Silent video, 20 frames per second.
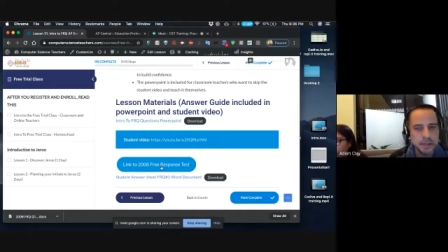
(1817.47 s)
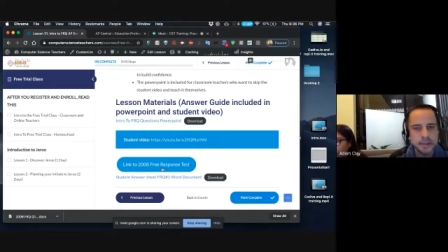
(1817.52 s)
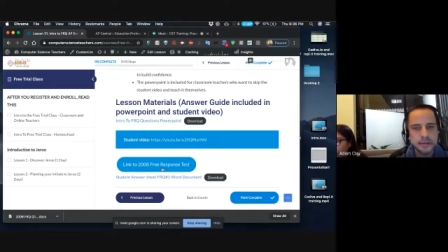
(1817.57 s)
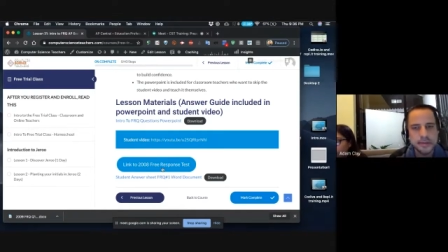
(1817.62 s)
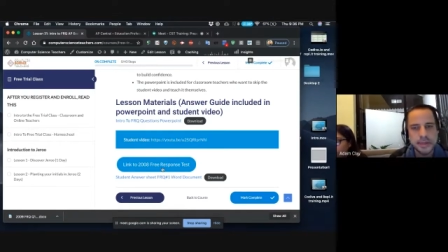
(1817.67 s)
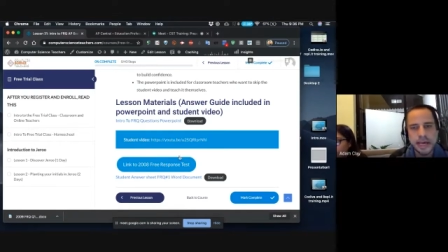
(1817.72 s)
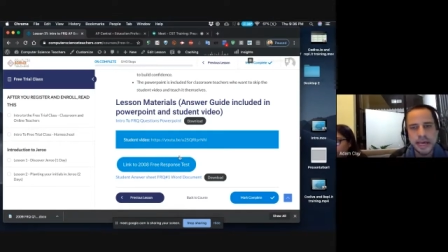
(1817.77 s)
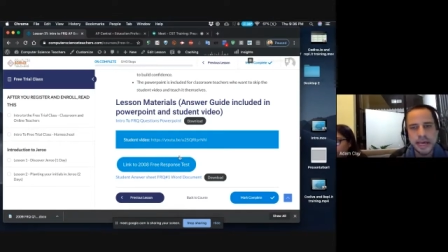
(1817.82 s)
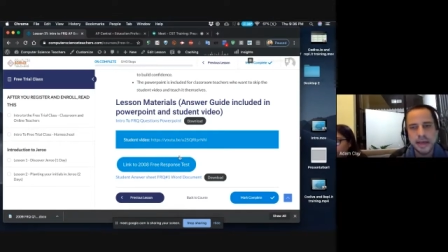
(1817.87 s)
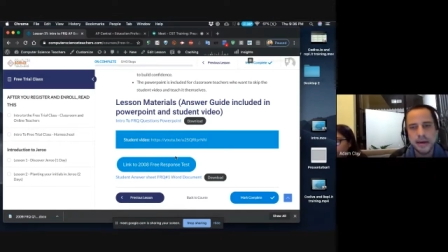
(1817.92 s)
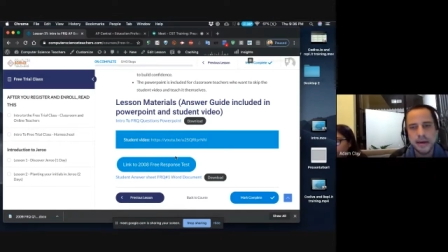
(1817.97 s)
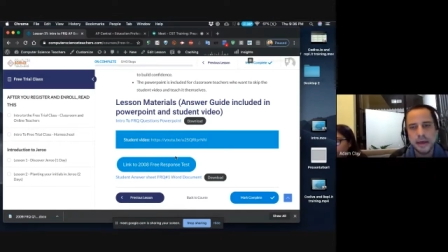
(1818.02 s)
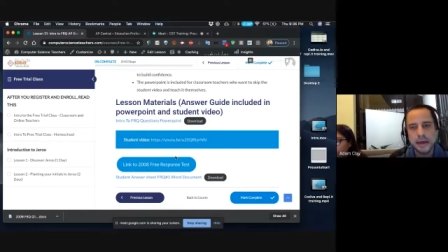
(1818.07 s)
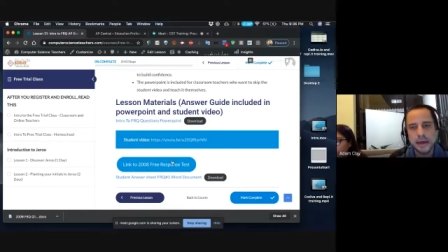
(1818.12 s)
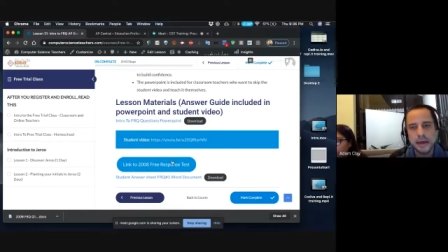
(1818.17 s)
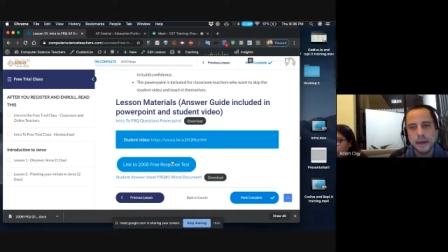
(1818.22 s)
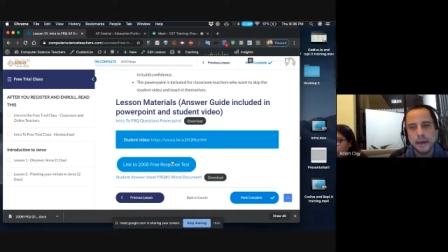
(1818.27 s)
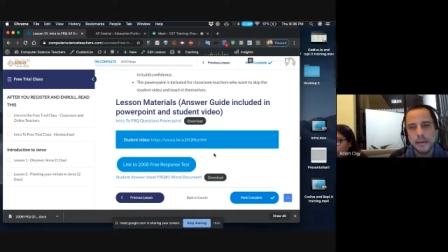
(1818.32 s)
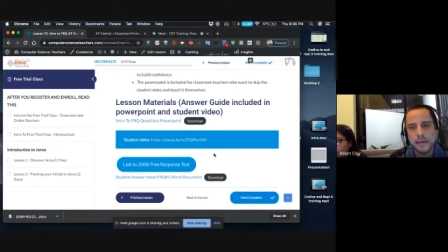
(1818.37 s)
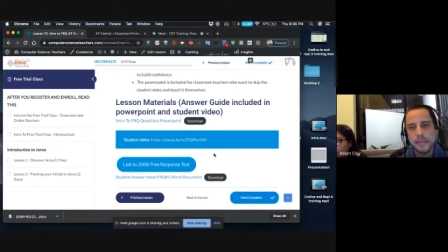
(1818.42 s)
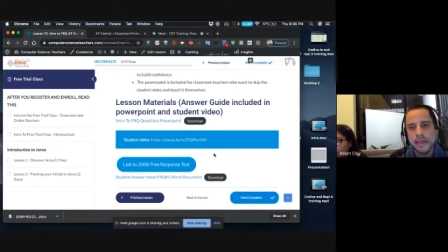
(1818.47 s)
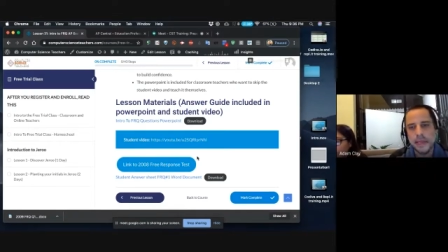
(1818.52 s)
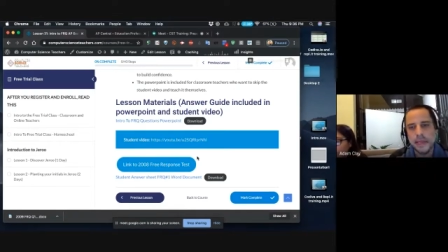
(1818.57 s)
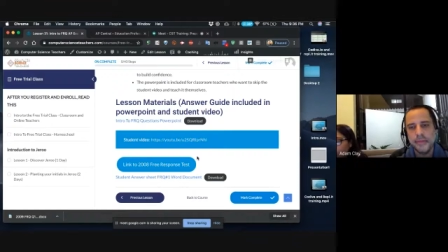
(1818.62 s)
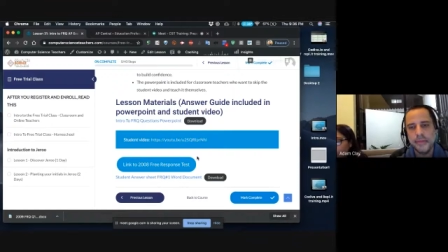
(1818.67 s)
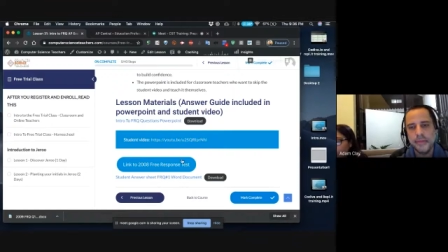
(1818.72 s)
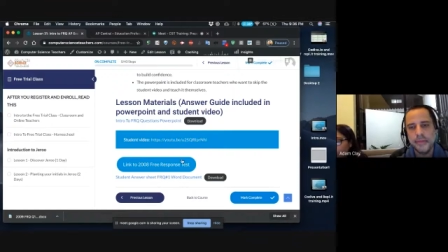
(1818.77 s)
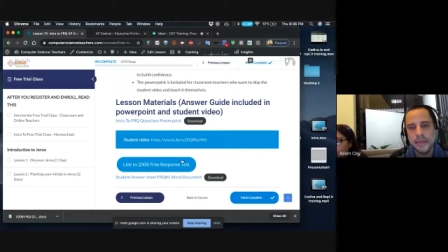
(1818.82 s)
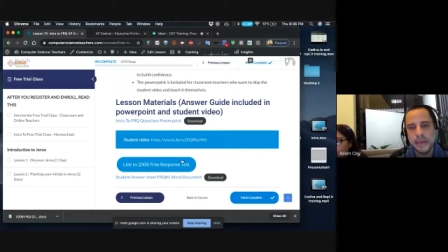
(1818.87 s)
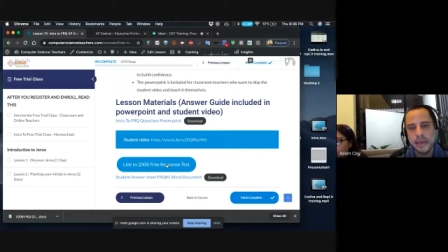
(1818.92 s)
that,
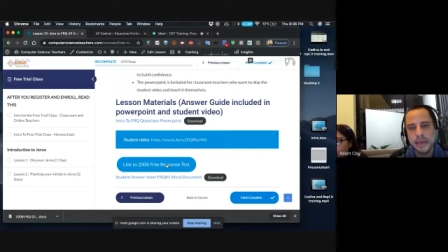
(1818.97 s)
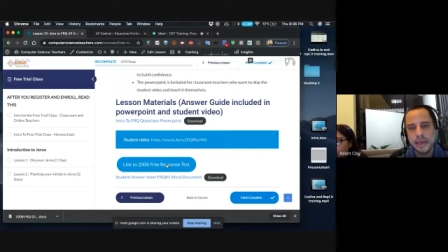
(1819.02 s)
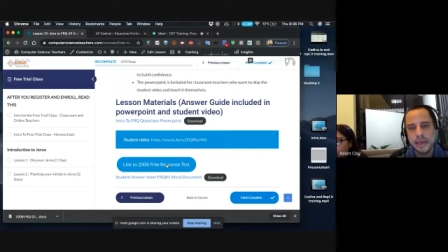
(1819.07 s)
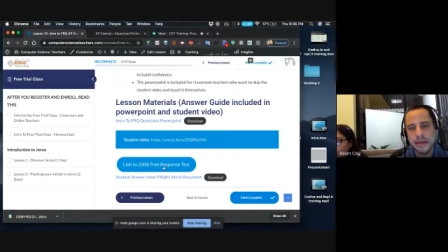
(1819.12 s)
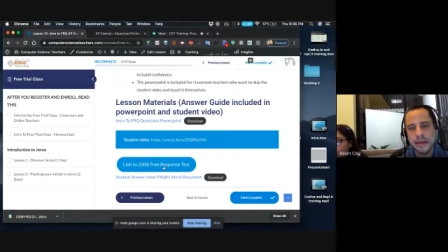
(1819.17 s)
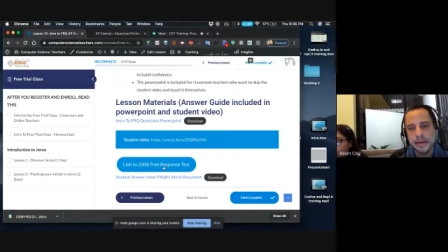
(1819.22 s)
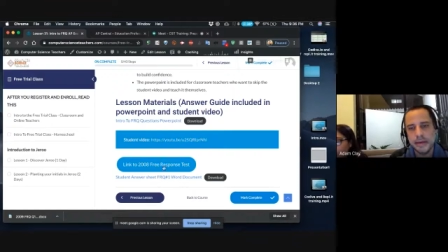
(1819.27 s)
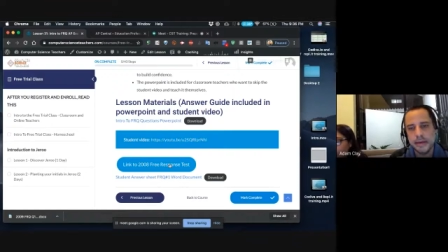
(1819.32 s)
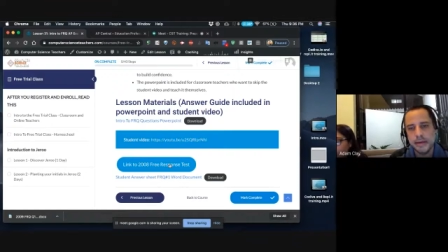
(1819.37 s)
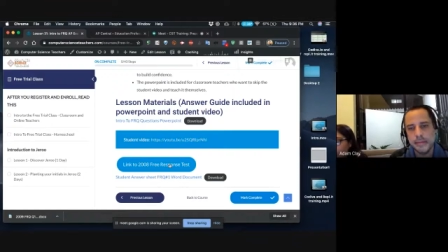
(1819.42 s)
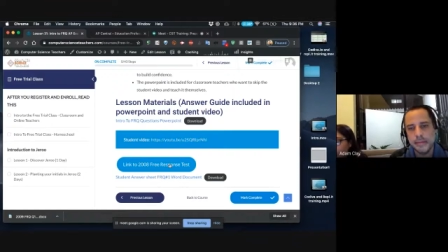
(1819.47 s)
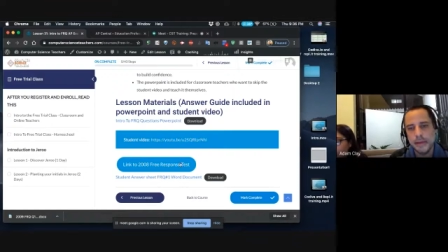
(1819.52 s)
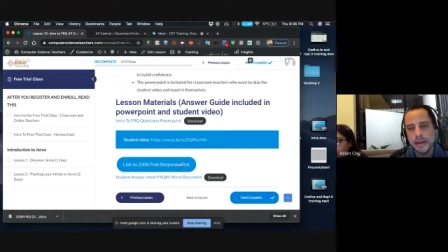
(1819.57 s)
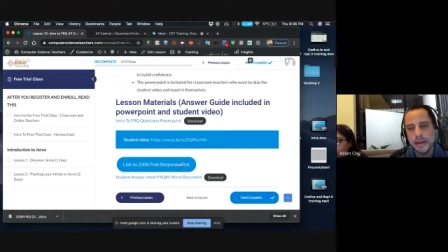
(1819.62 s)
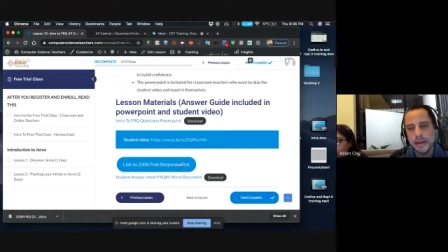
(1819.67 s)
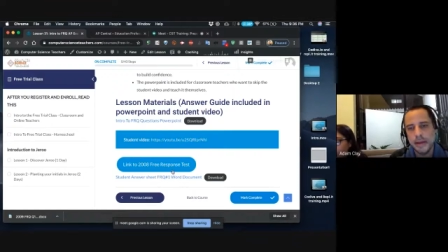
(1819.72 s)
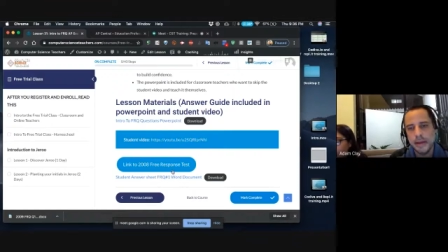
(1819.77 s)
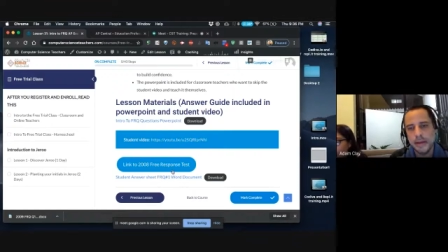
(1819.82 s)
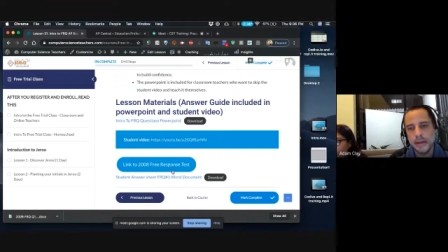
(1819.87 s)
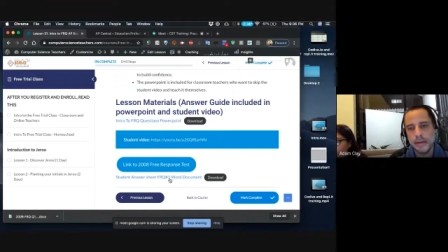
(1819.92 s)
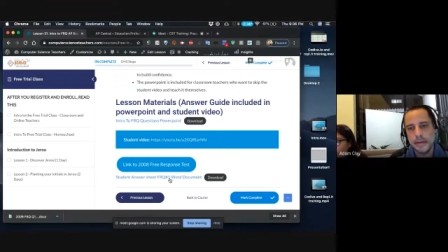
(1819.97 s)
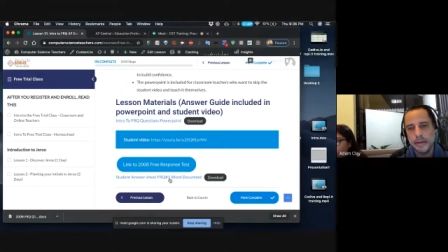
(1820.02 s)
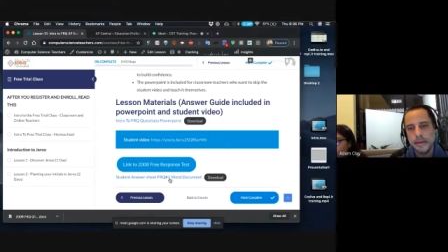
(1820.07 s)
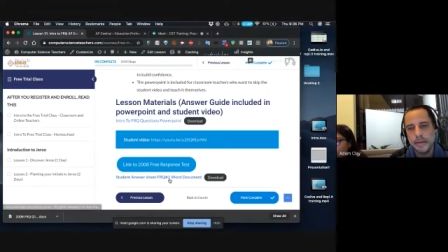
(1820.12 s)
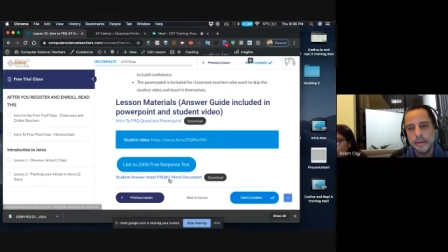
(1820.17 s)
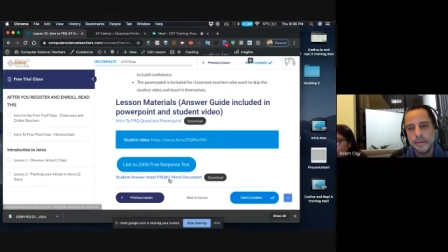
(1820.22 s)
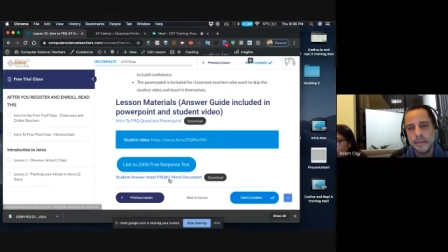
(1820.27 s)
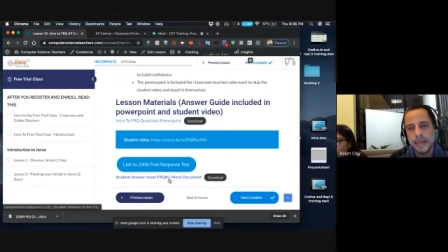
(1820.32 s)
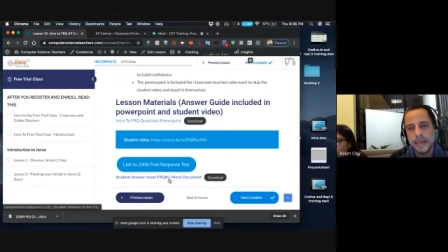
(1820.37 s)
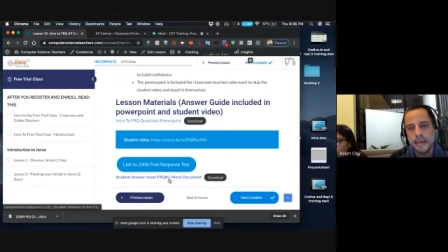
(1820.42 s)
and then
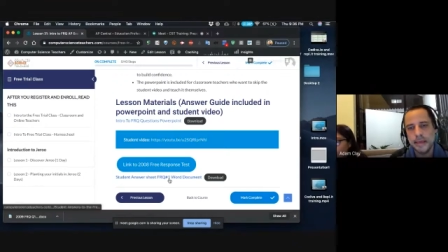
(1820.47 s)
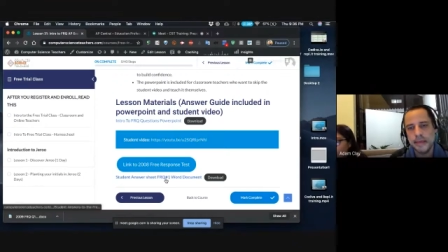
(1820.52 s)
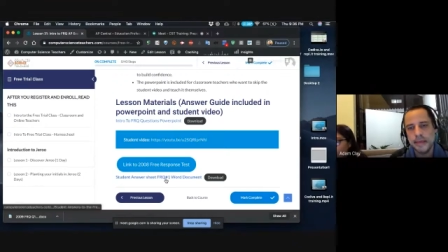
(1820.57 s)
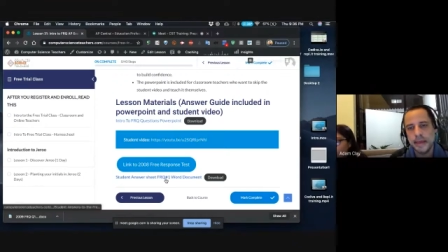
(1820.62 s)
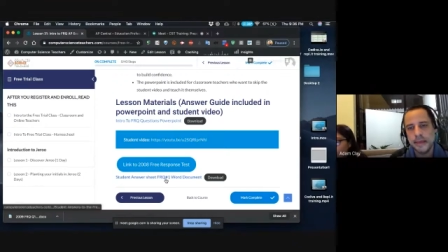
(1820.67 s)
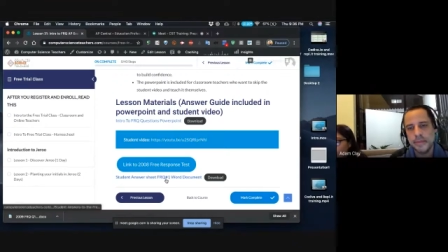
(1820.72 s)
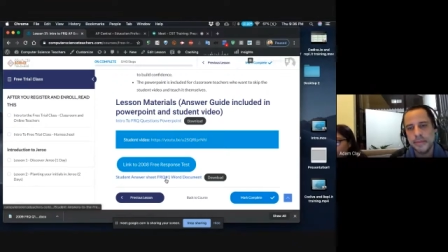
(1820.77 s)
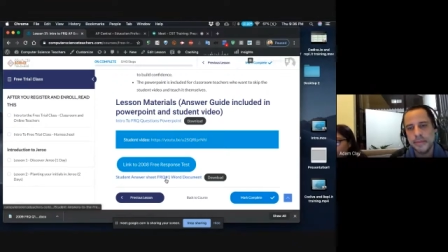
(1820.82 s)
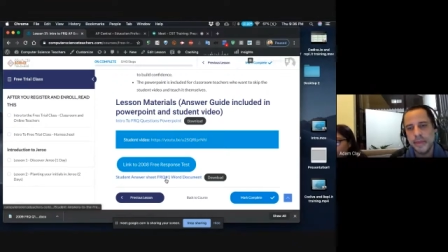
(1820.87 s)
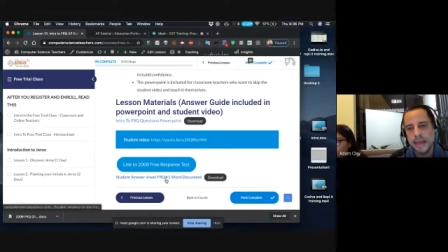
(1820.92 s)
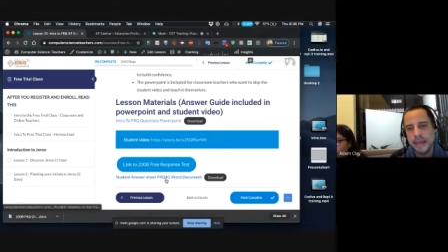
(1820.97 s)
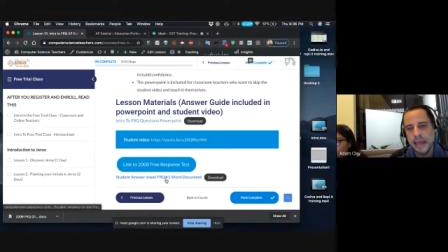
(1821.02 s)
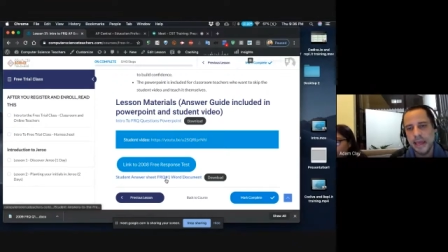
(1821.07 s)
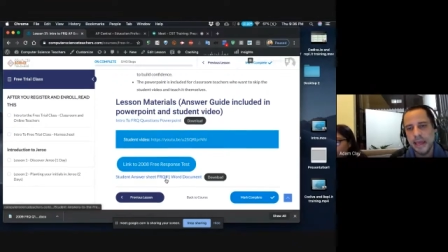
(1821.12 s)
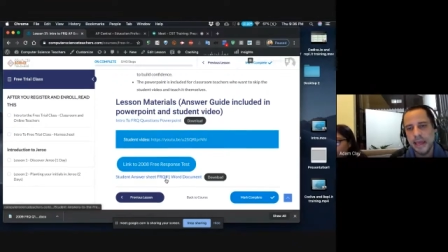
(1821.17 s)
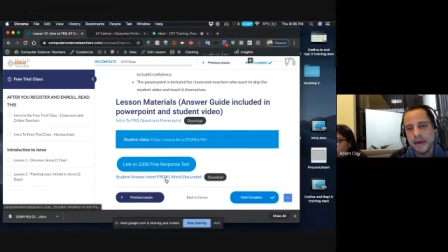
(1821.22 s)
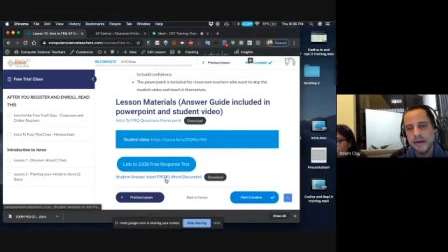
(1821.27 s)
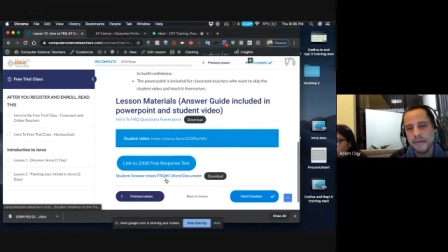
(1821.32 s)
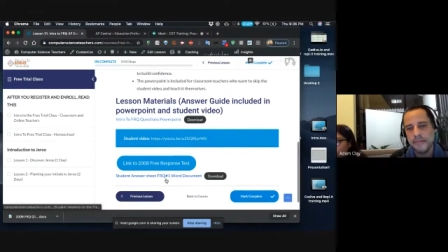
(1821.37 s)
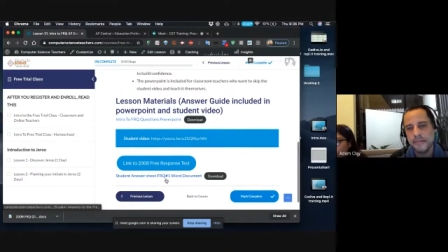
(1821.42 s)
they have,